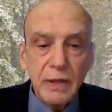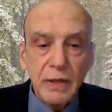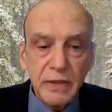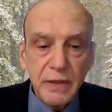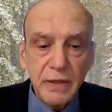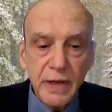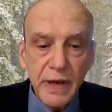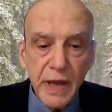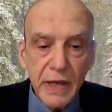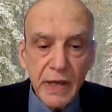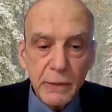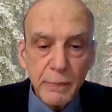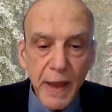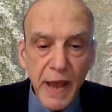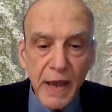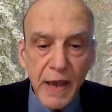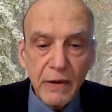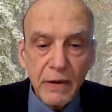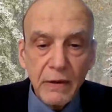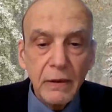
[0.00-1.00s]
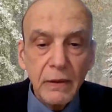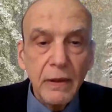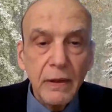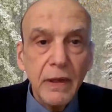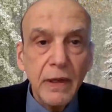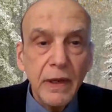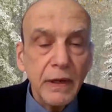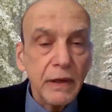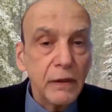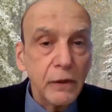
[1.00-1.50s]
on today's panel,
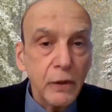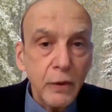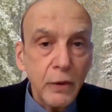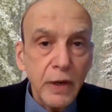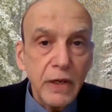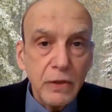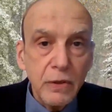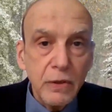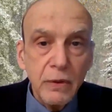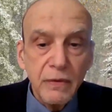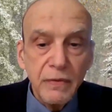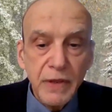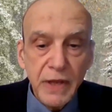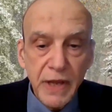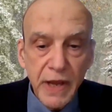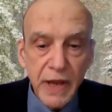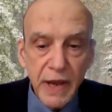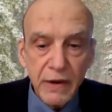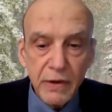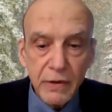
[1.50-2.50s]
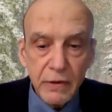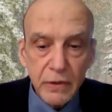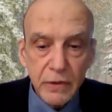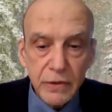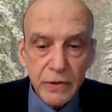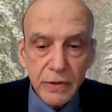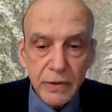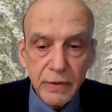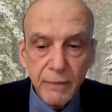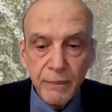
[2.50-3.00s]
including two of the
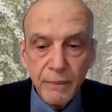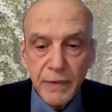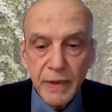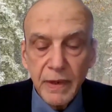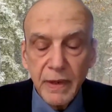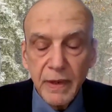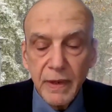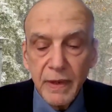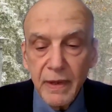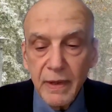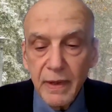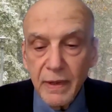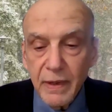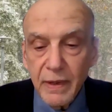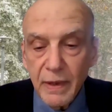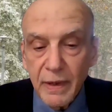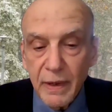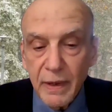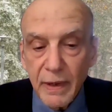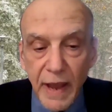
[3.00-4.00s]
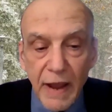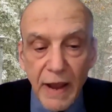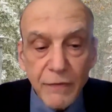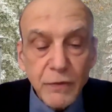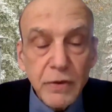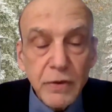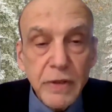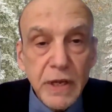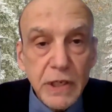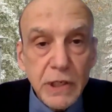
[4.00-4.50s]
editors.
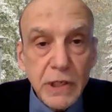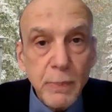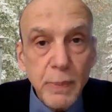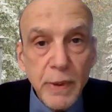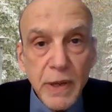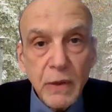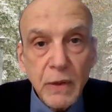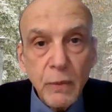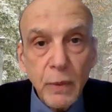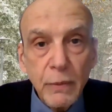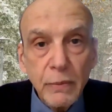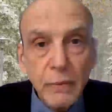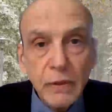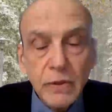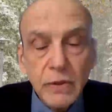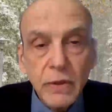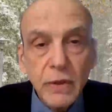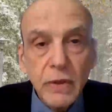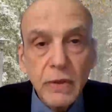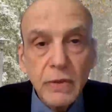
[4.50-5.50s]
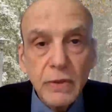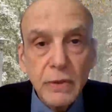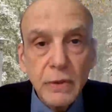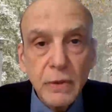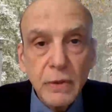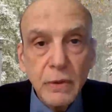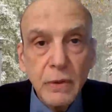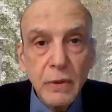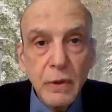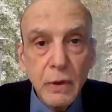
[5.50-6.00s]
After they speak, we will turn
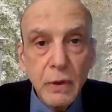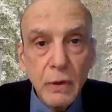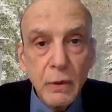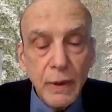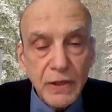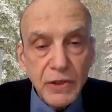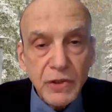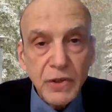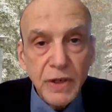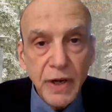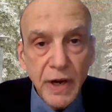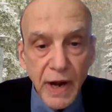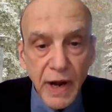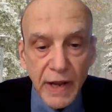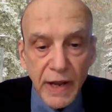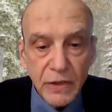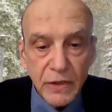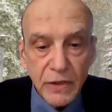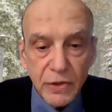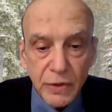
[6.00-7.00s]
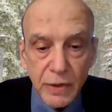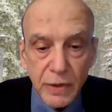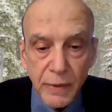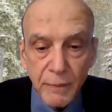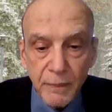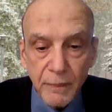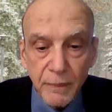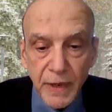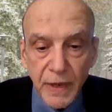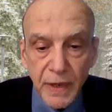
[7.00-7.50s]
to question and answer,
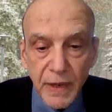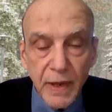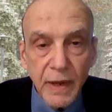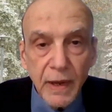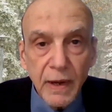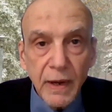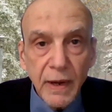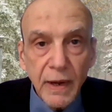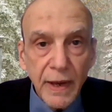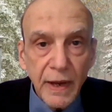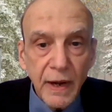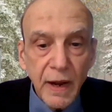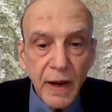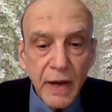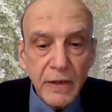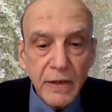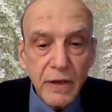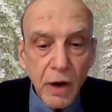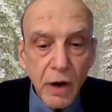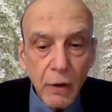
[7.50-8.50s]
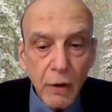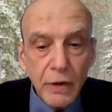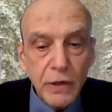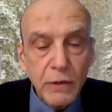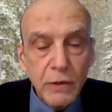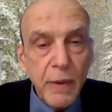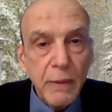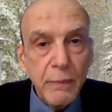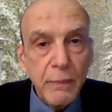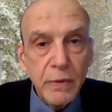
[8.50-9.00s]
and I
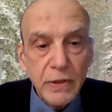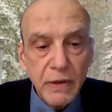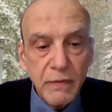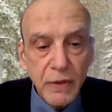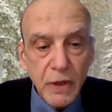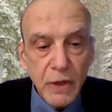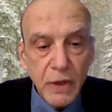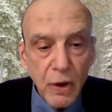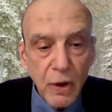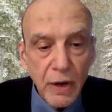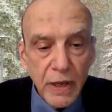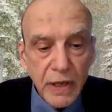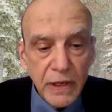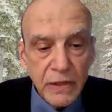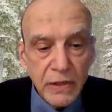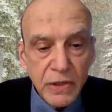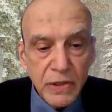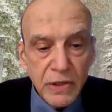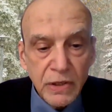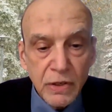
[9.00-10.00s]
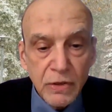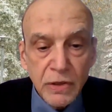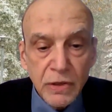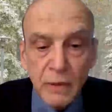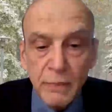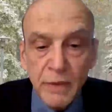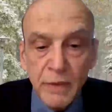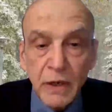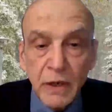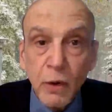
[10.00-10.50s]
encourage members of the audience to
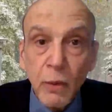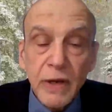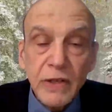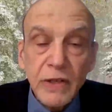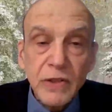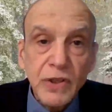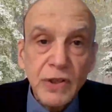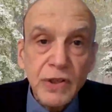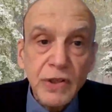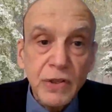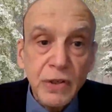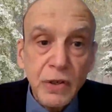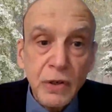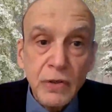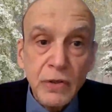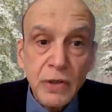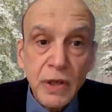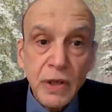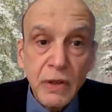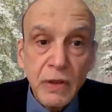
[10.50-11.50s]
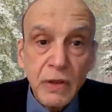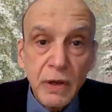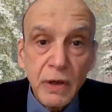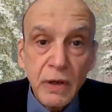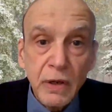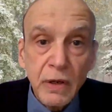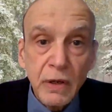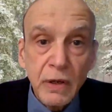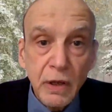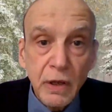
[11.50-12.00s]
submit questions using
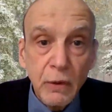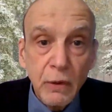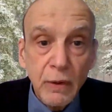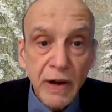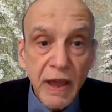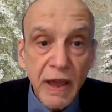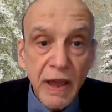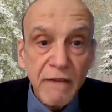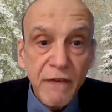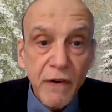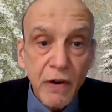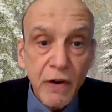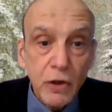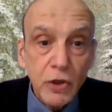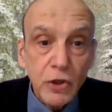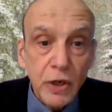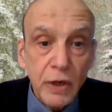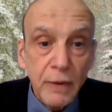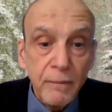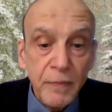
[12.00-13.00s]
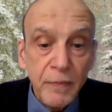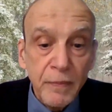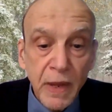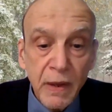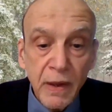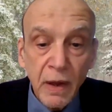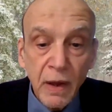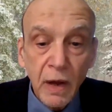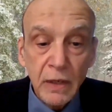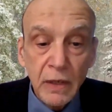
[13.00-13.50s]
the Q&A function
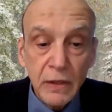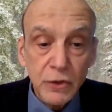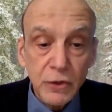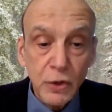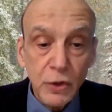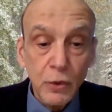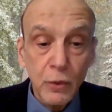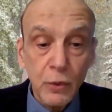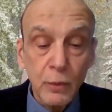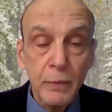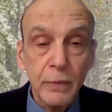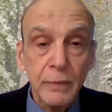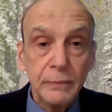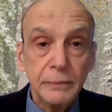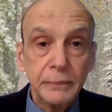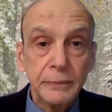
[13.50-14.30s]
on Zoom.